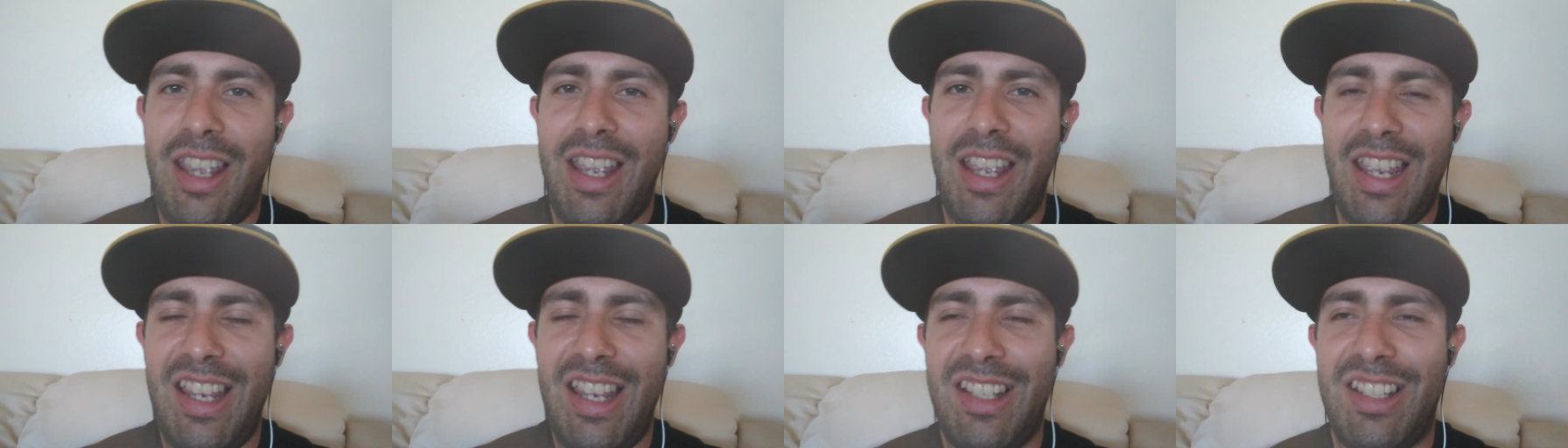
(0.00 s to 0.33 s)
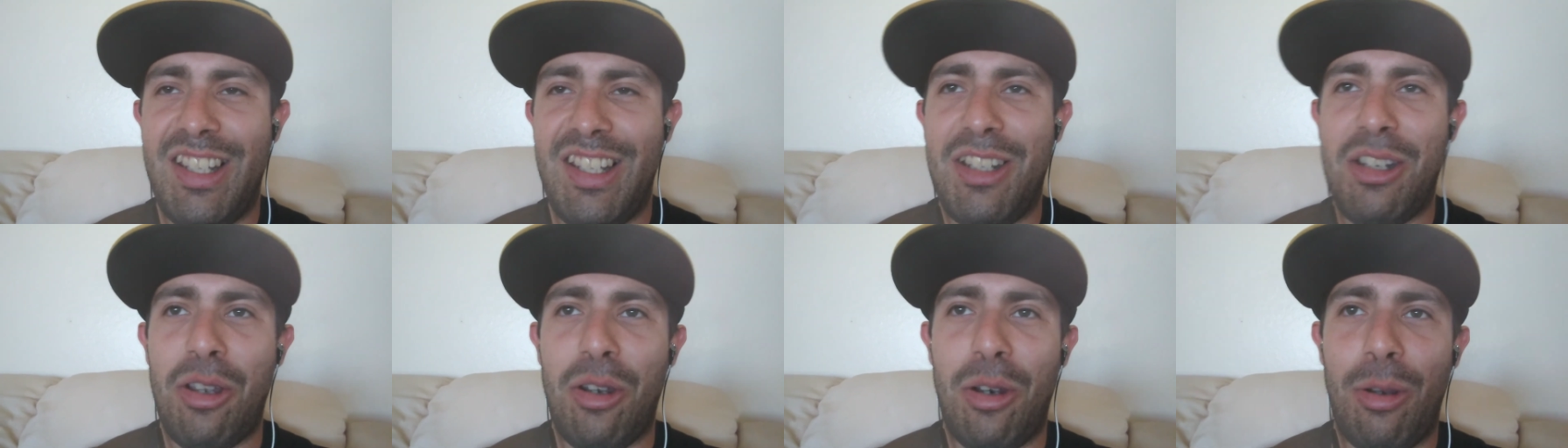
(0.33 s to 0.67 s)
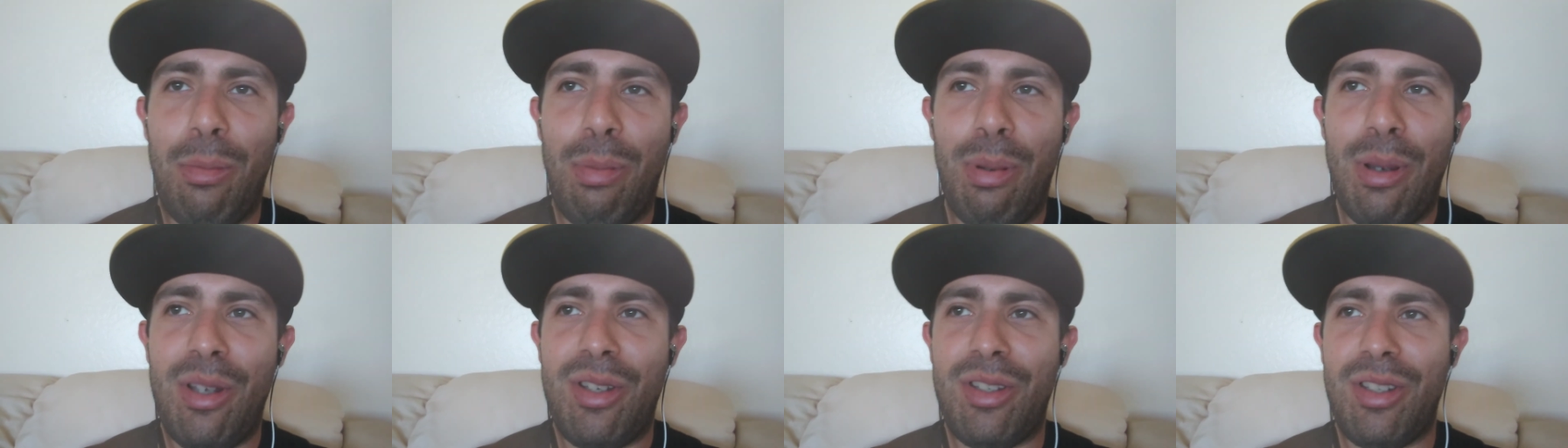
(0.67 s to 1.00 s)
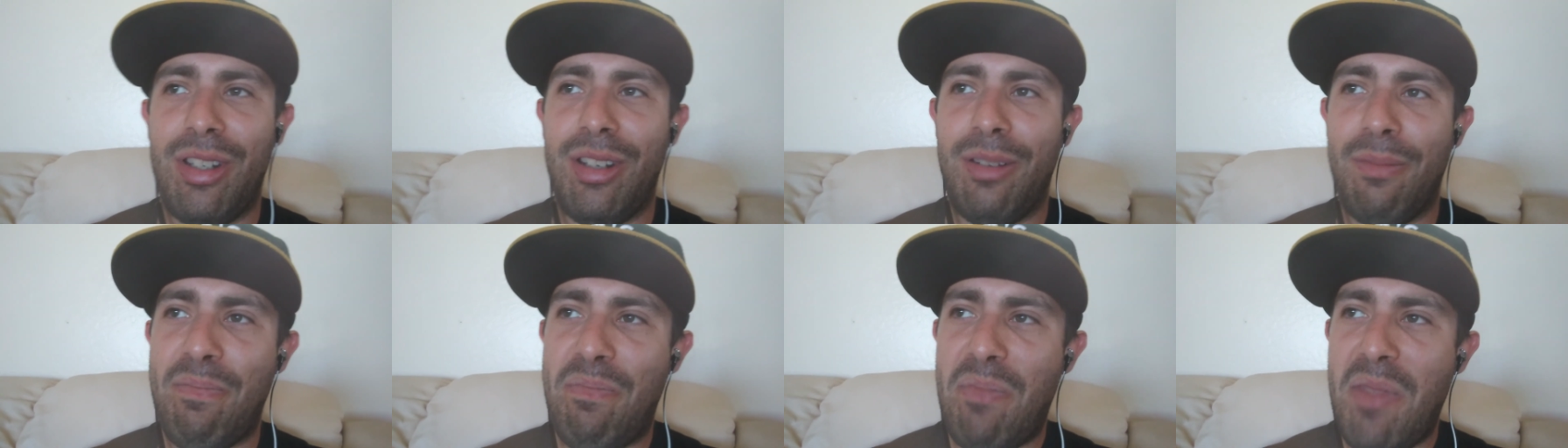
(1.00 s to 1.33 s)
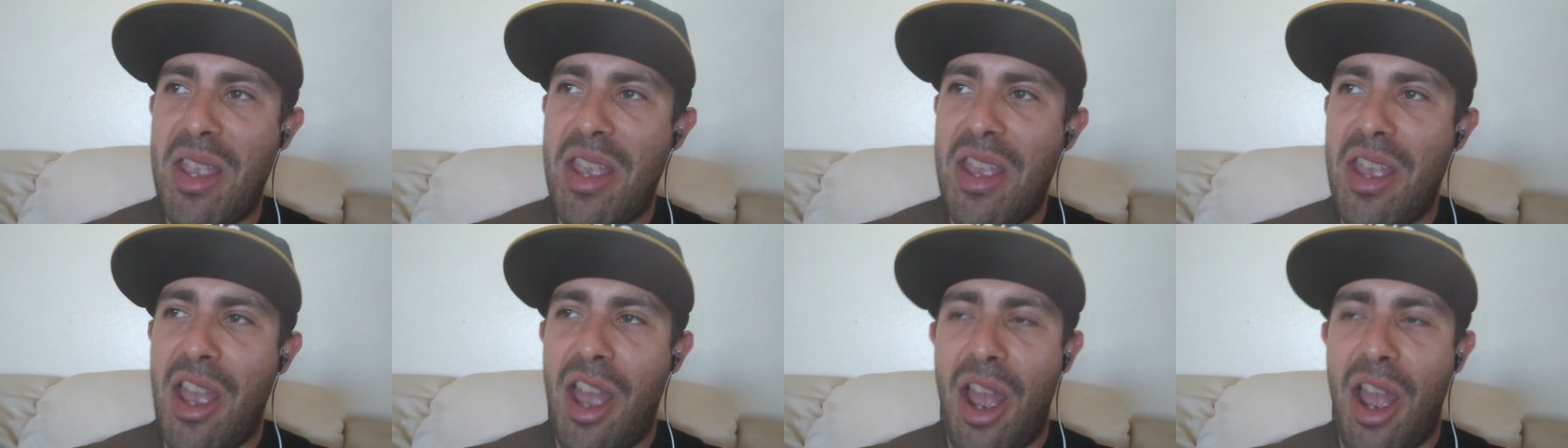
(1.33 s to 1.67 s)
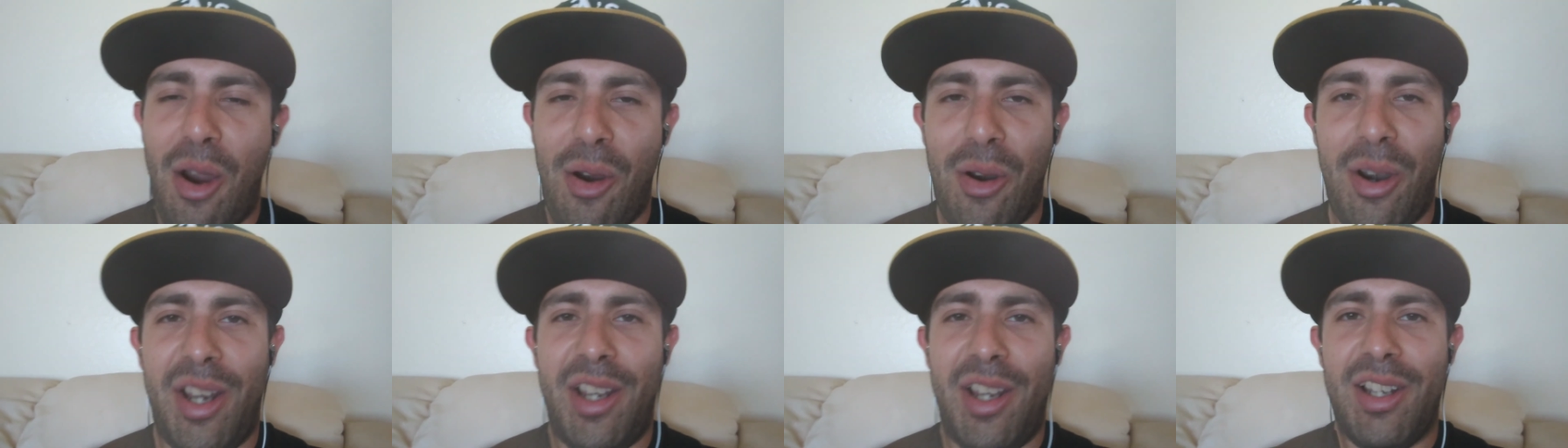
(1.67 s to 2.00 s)
he's a total pussy. All
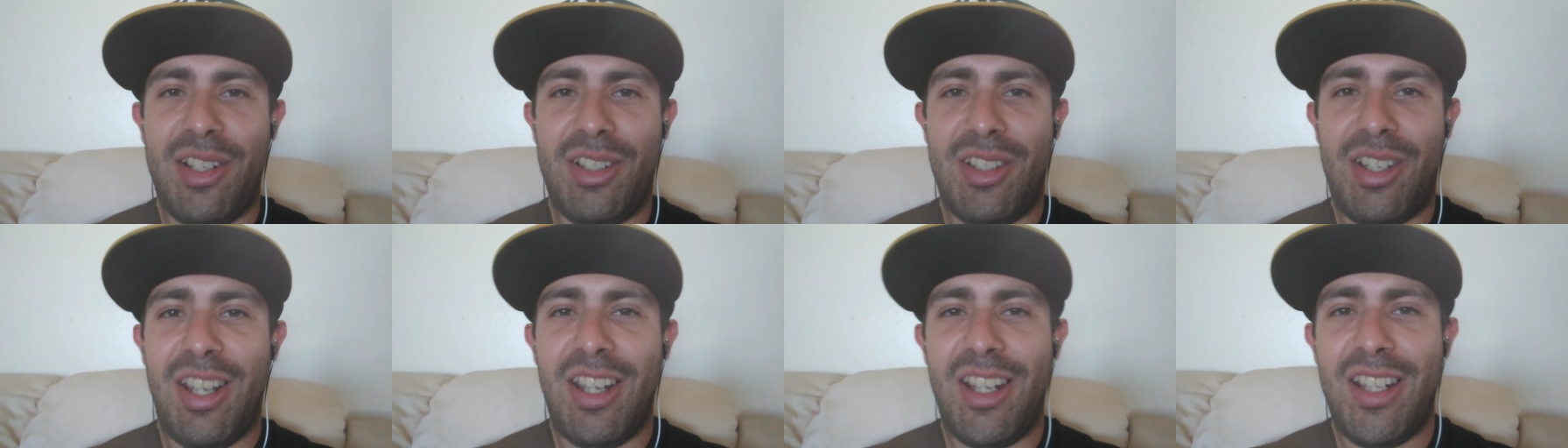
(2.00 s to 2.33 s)
right, guys.